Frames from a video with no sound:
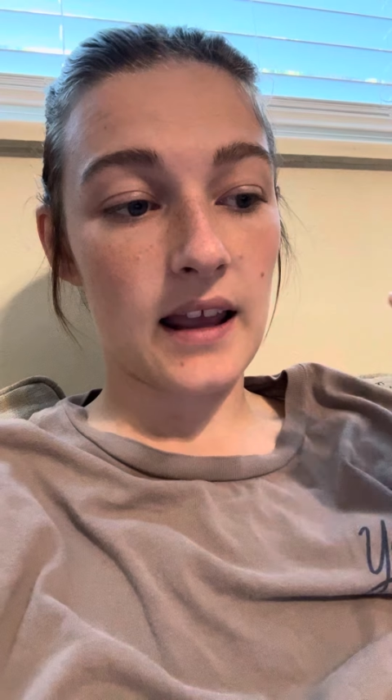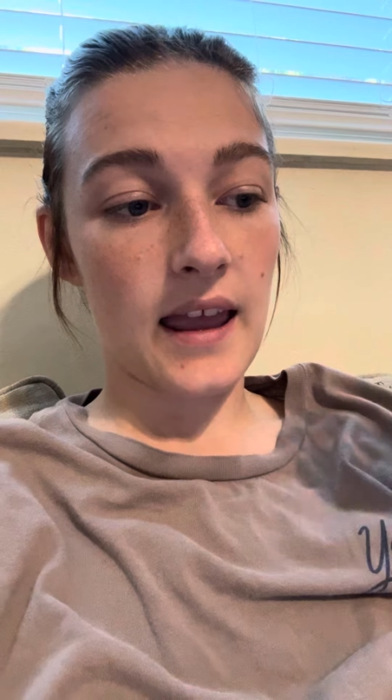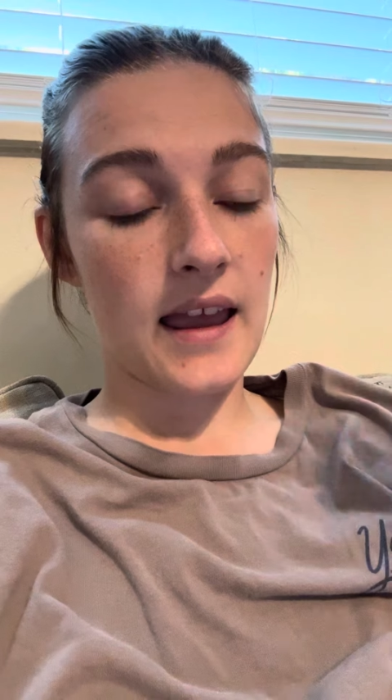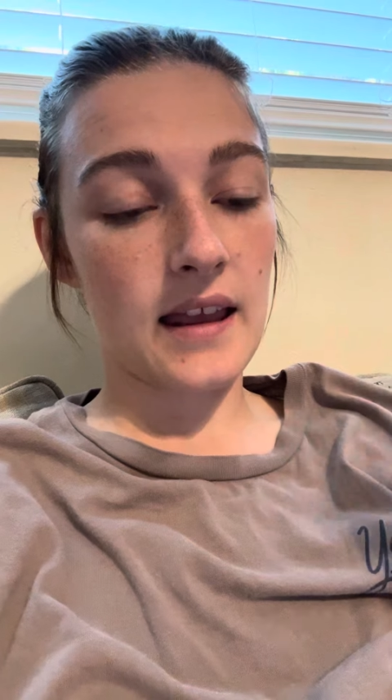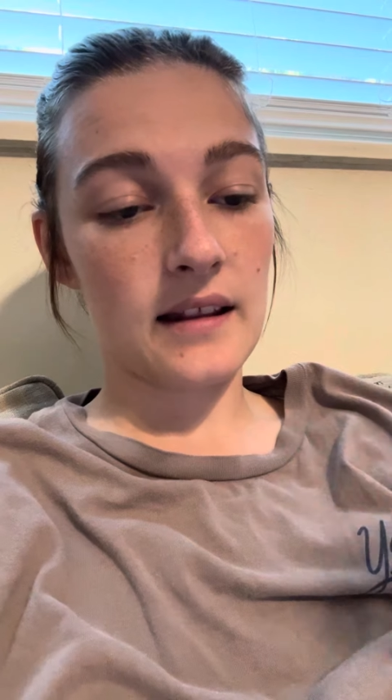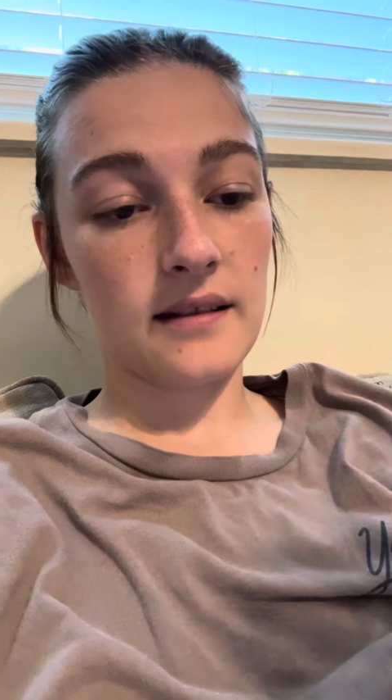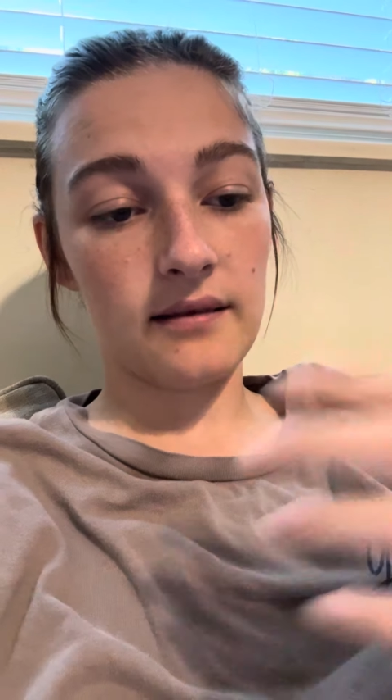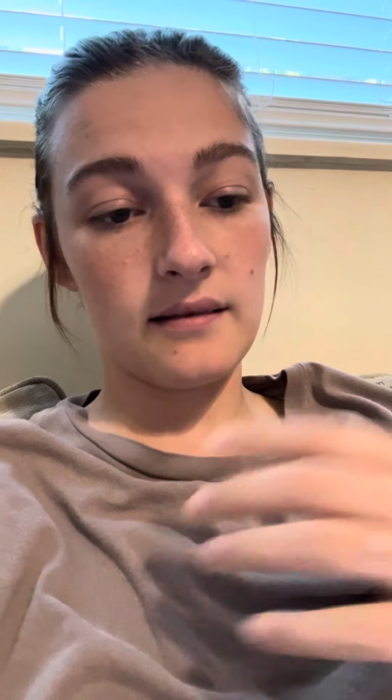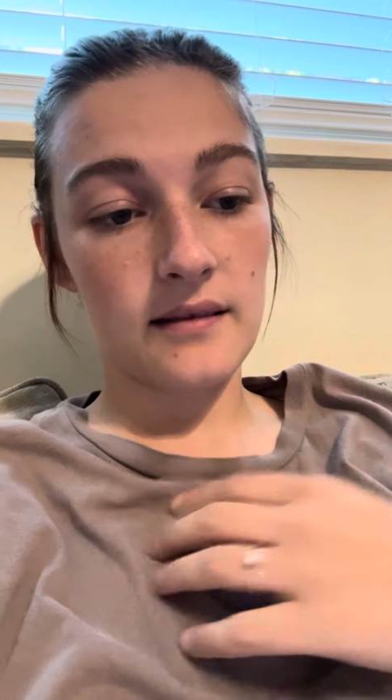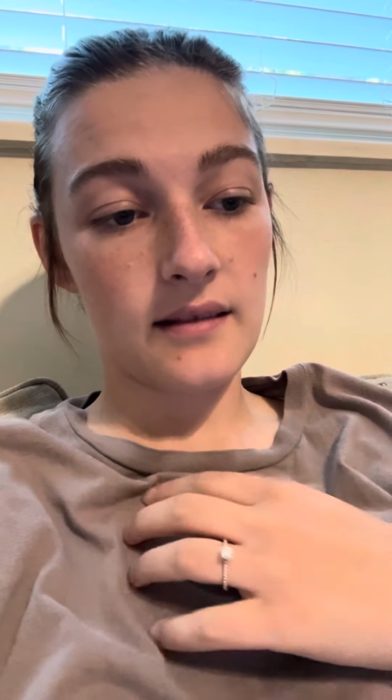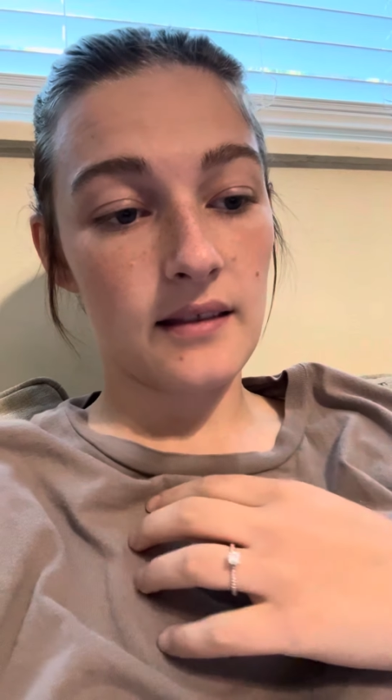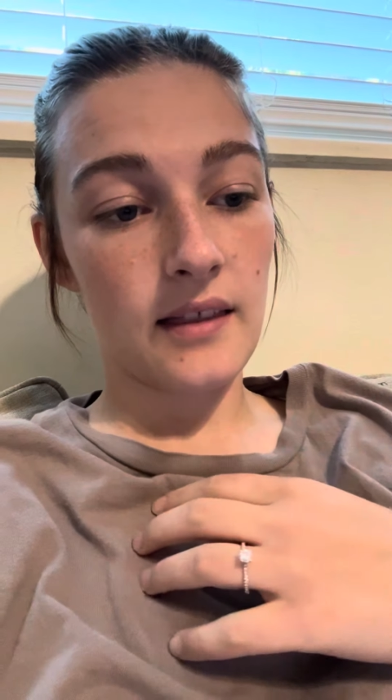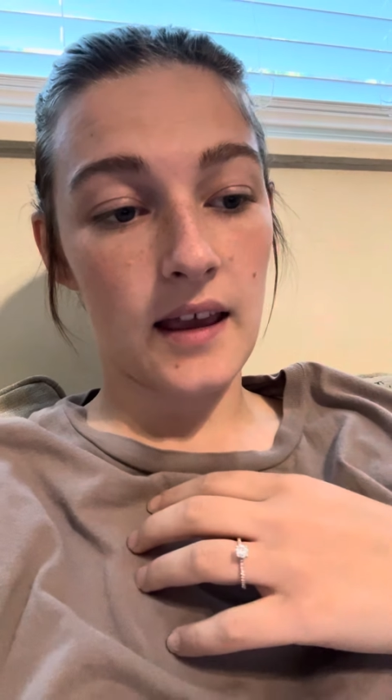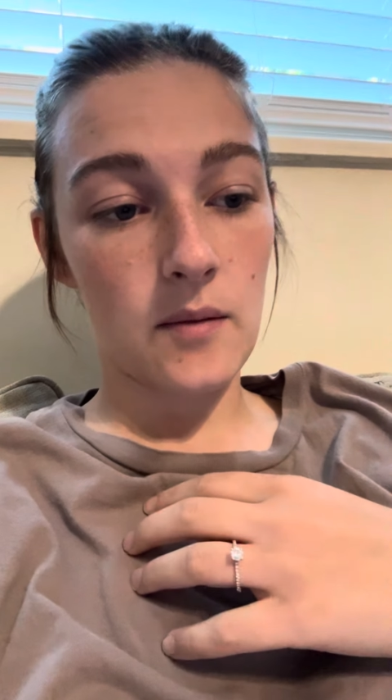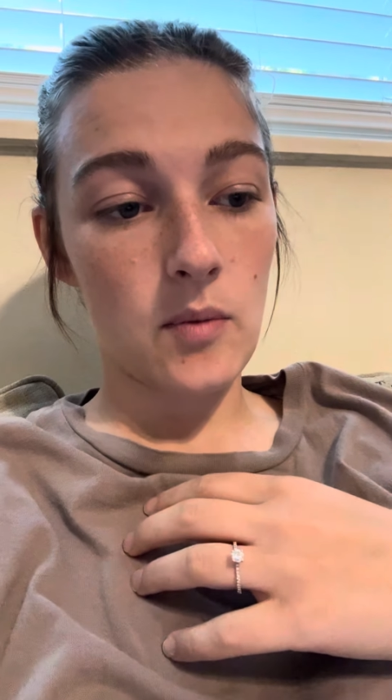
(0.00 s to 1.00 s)
and
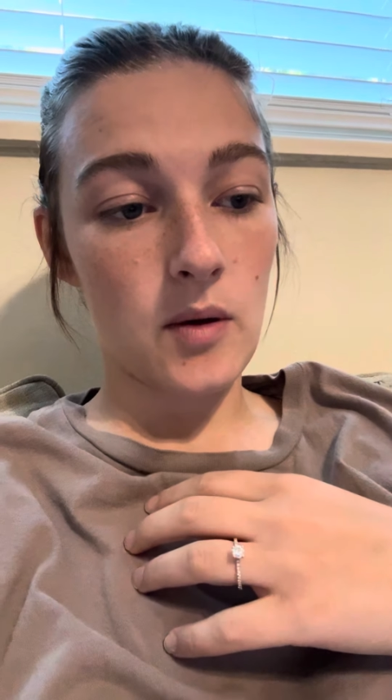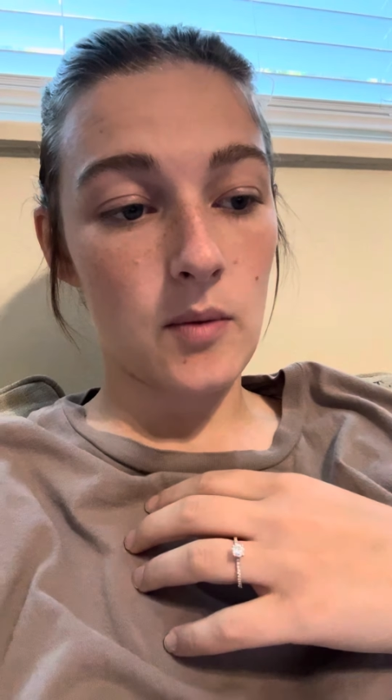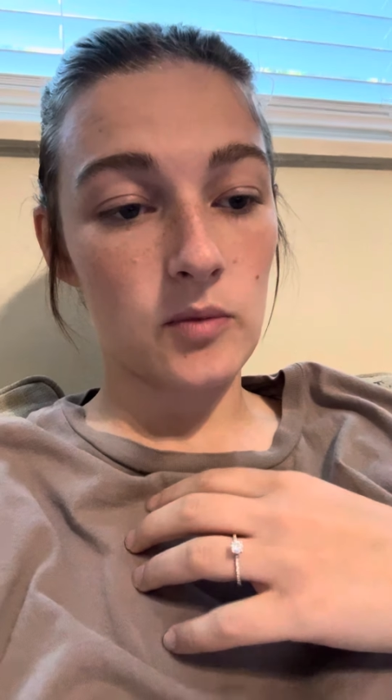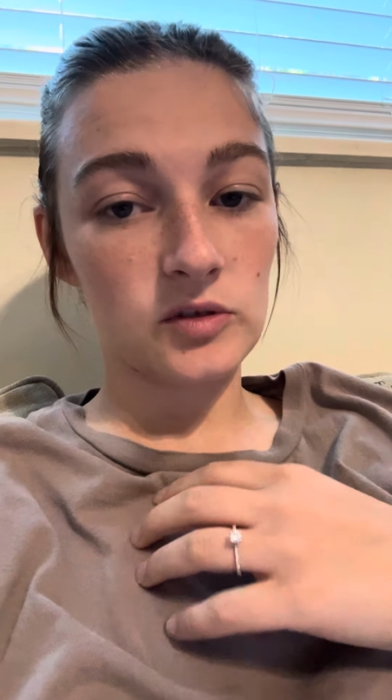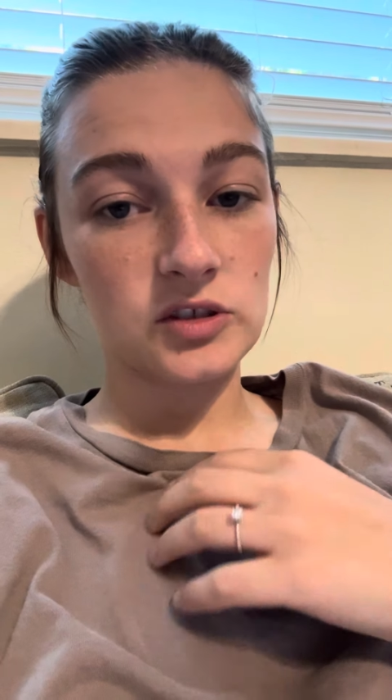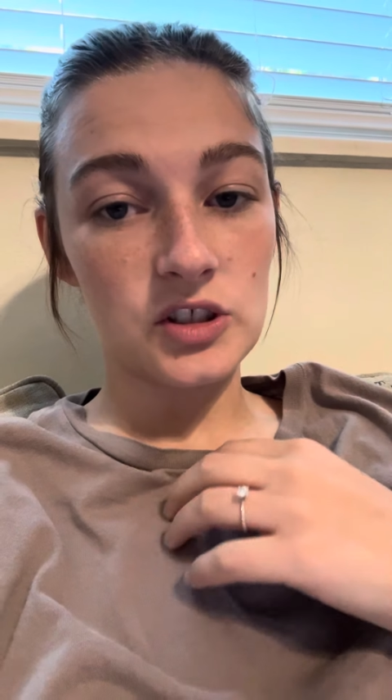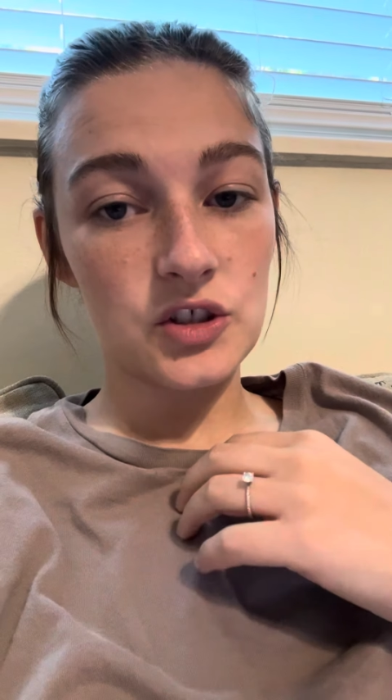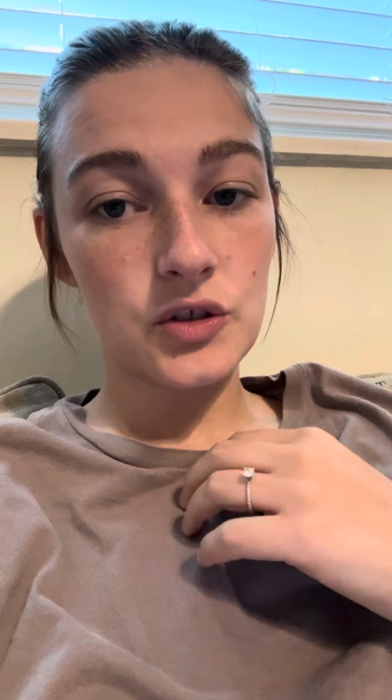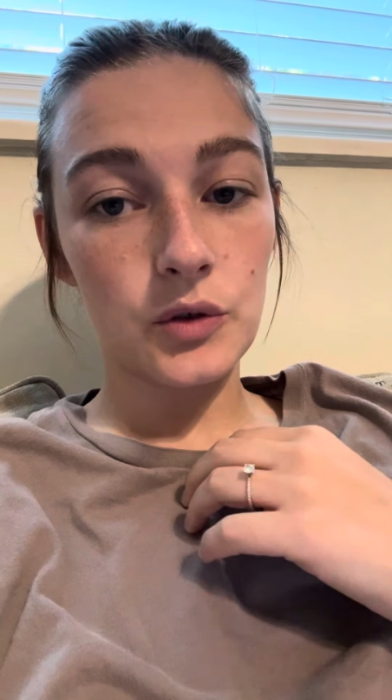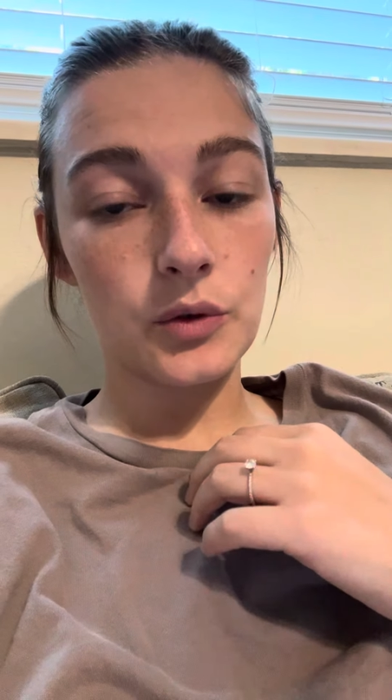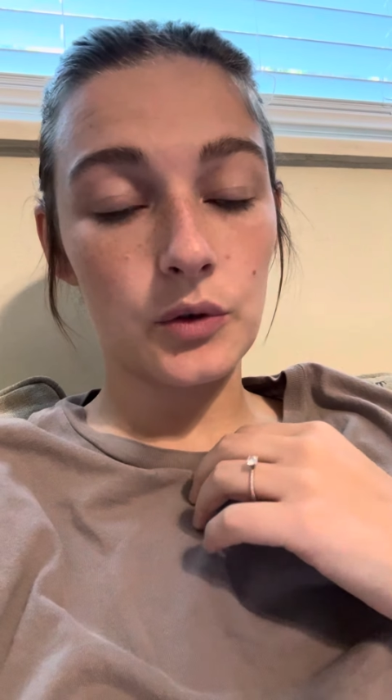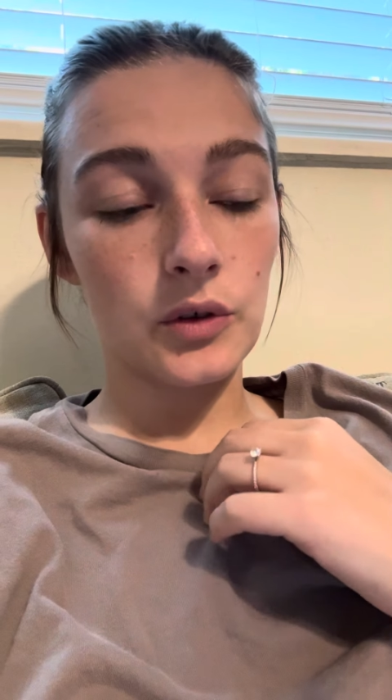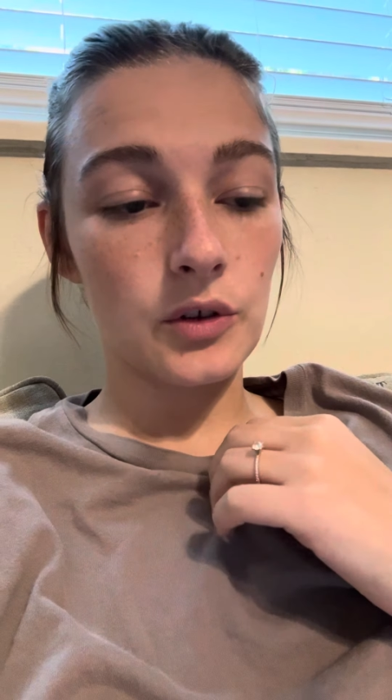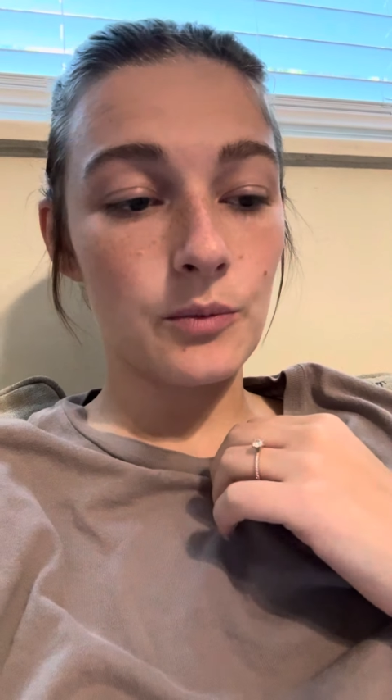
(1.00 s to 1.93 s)
like people just screwed